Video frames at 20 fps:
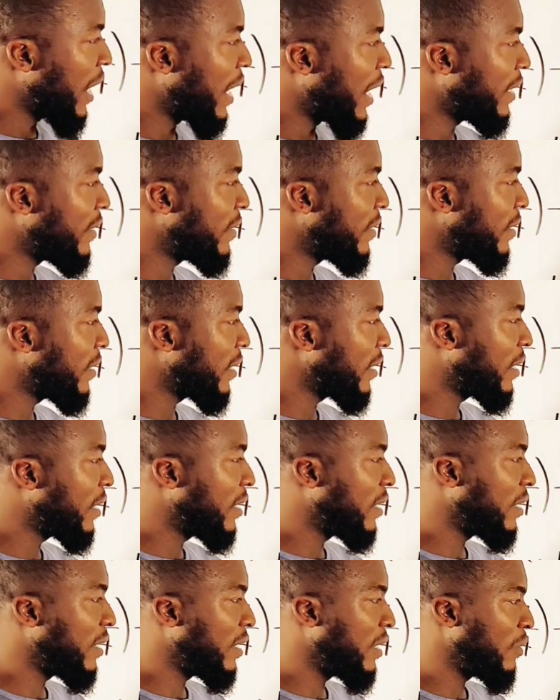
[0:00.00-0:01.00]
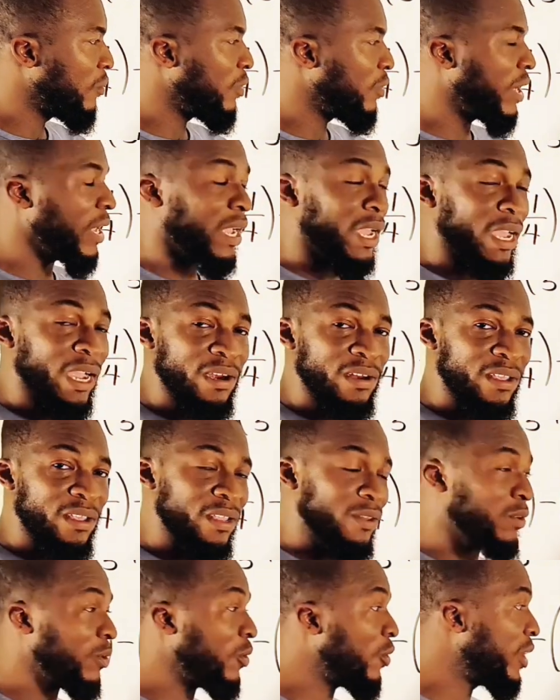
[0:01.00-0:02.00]
i think we can
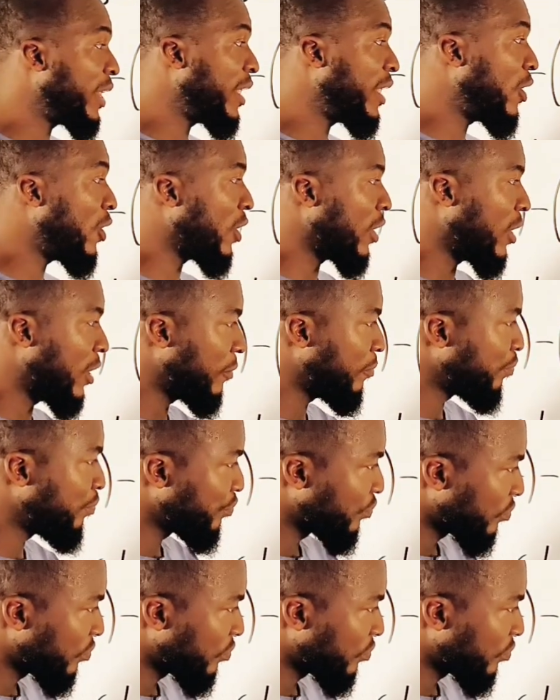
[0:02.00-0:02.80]
carry it all along